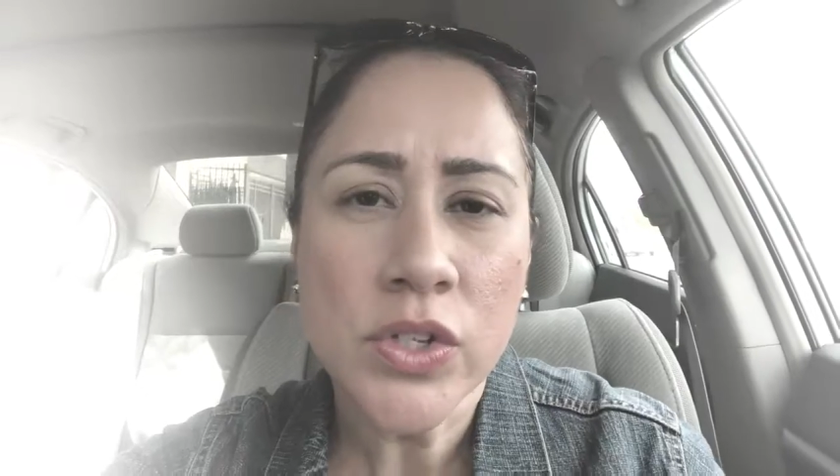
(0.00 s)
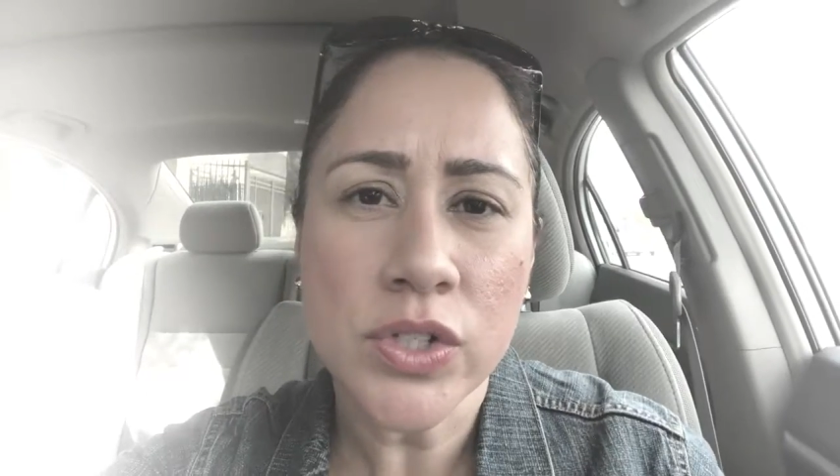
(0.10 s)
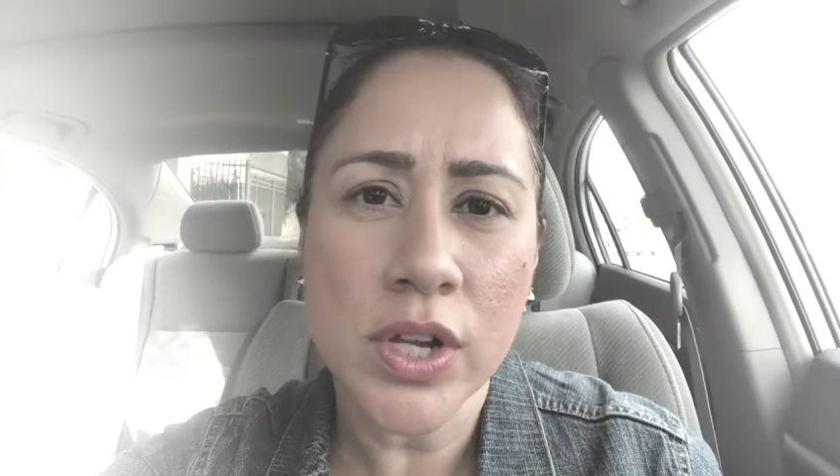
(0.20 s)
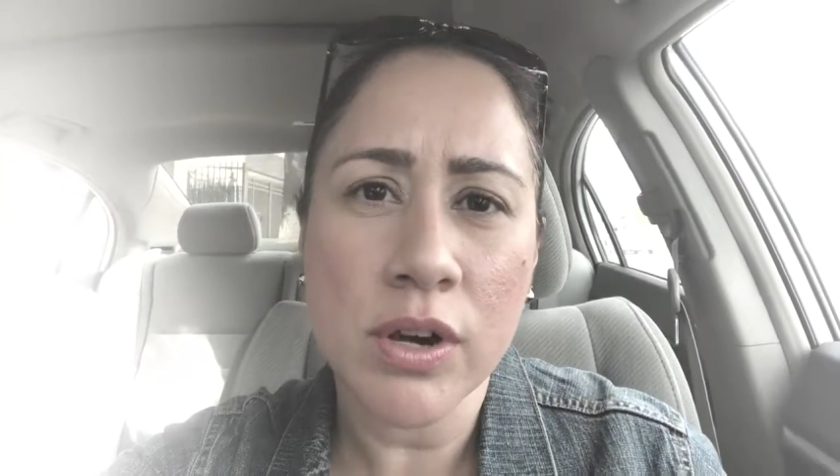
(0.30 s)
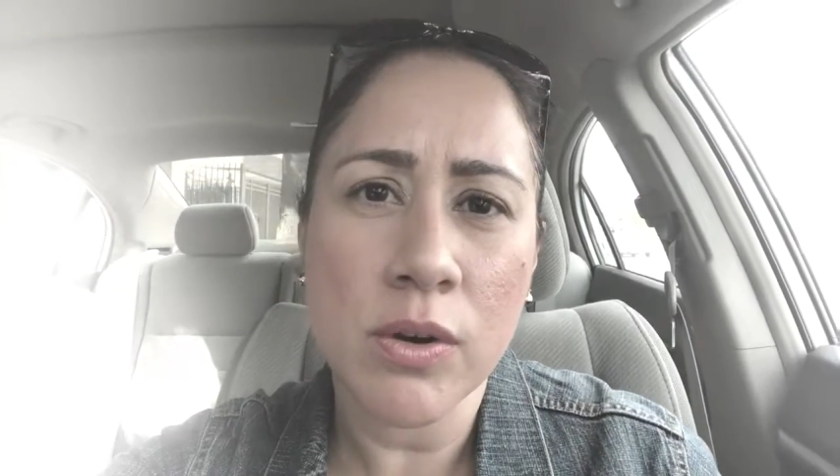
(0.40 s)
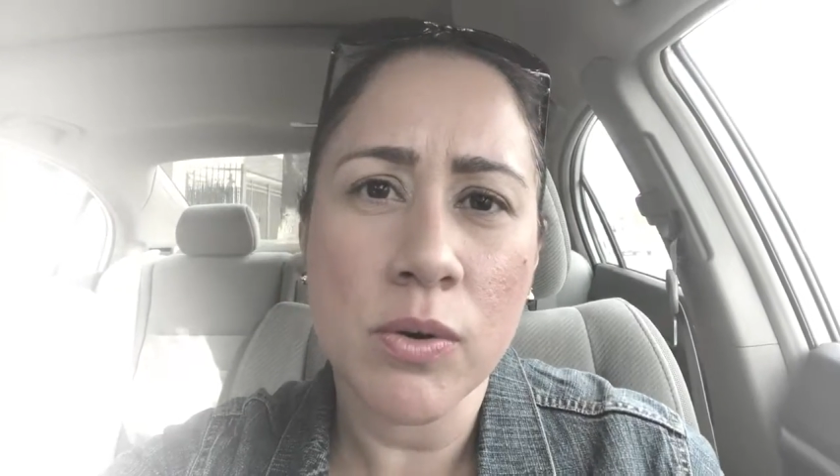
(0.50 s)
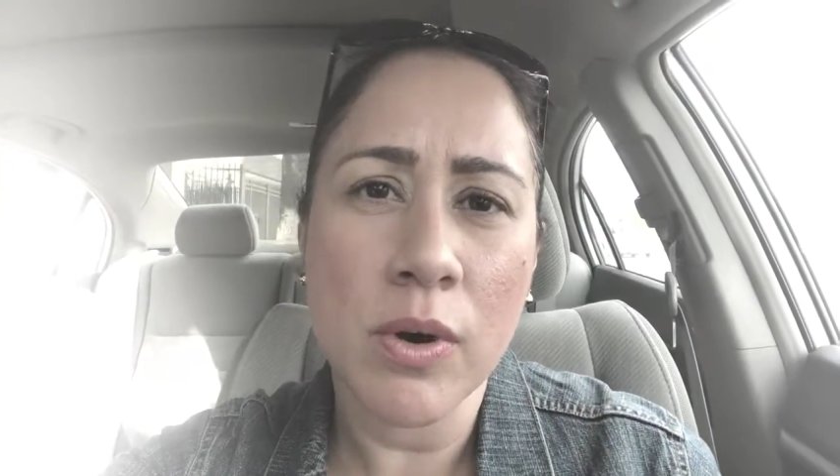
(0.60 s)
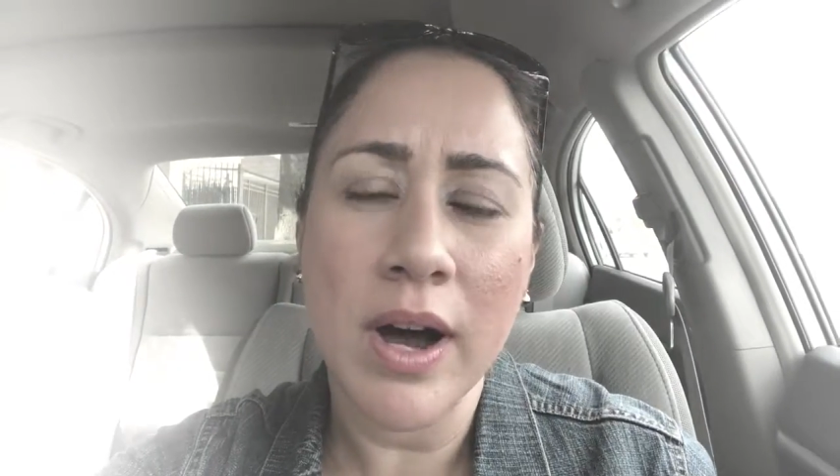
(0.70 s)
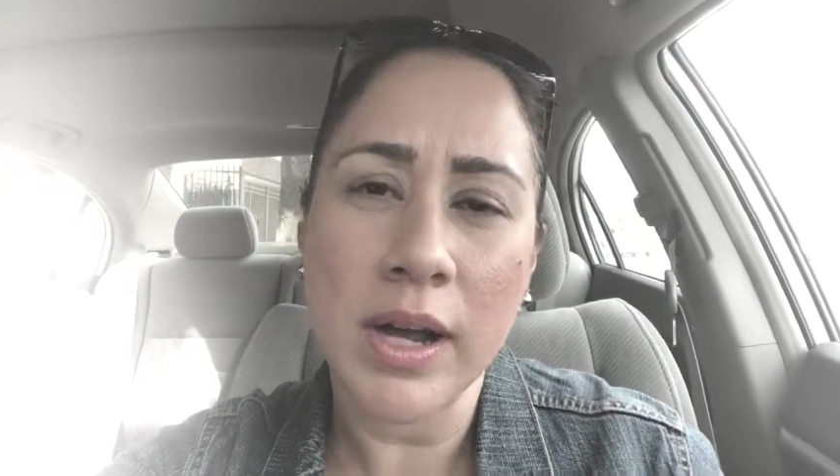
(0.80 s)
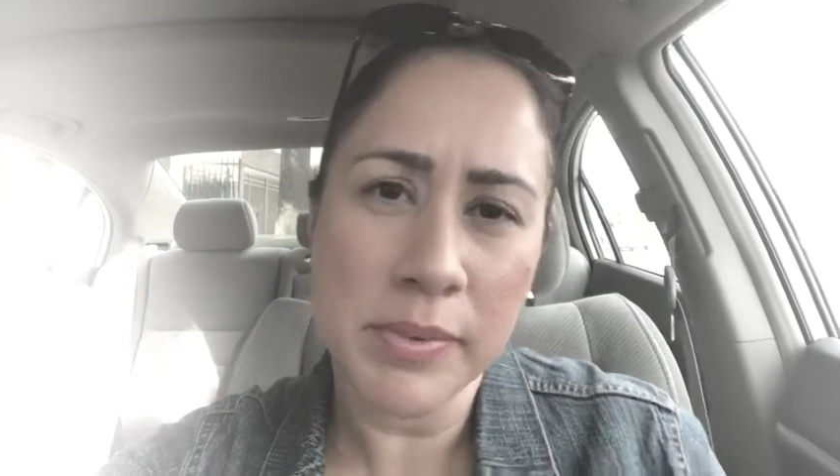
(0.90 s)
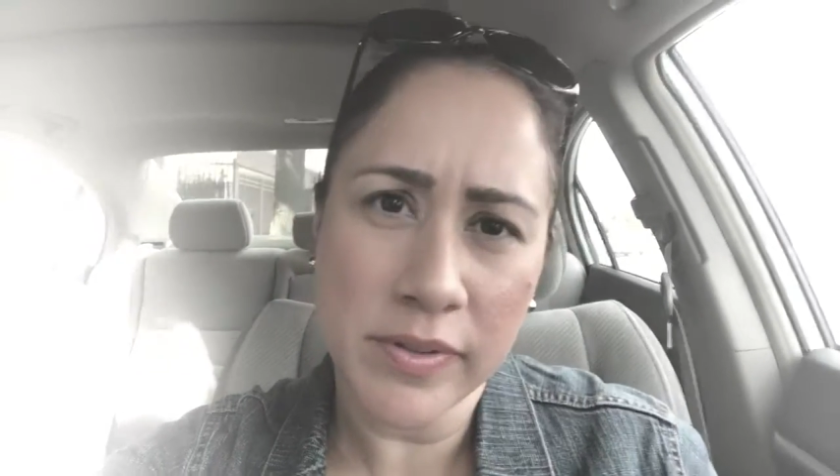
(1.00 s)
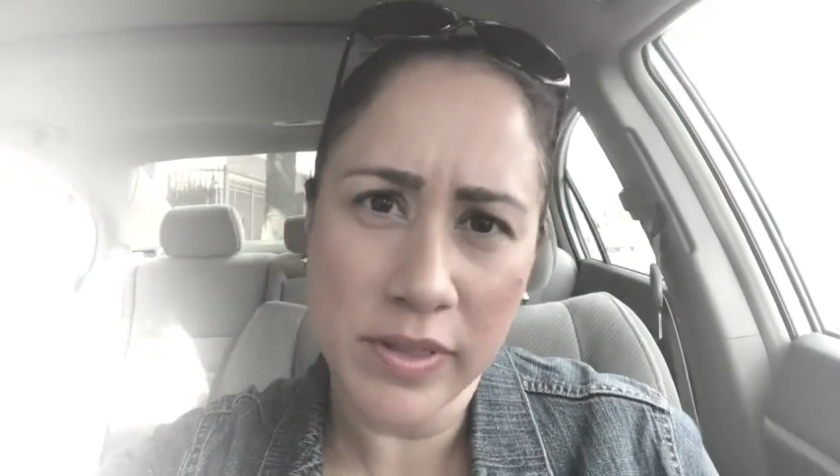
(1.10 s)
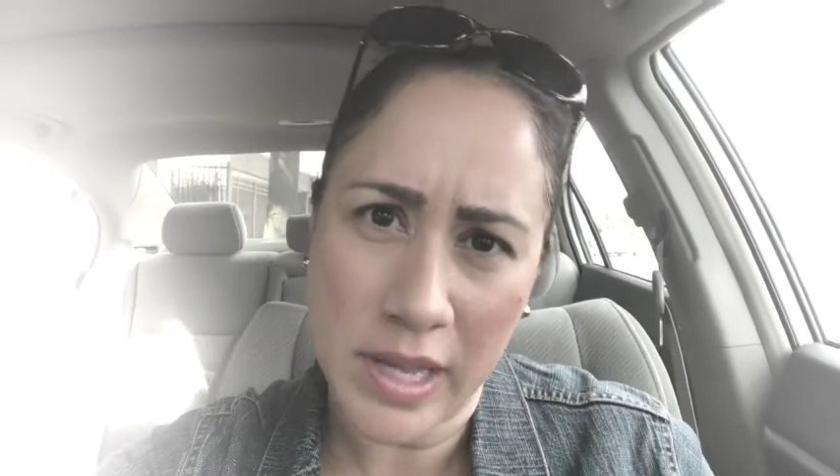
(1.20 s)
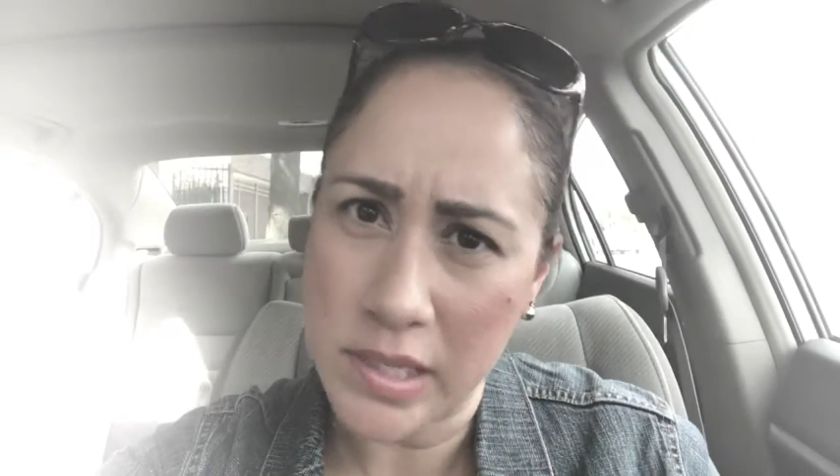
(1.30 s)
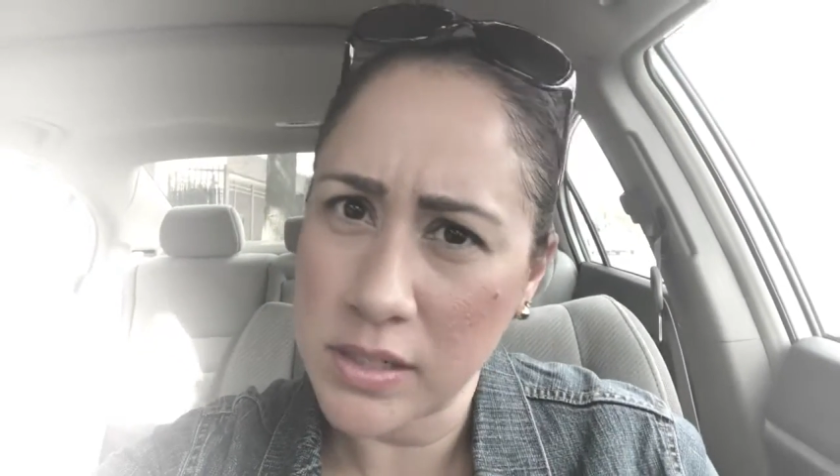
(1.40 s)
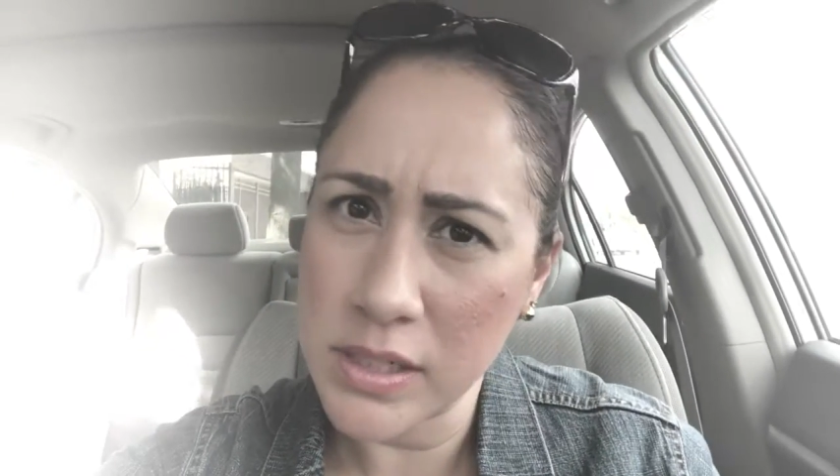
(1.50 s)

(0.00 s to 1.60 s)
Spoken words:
So a couple of things.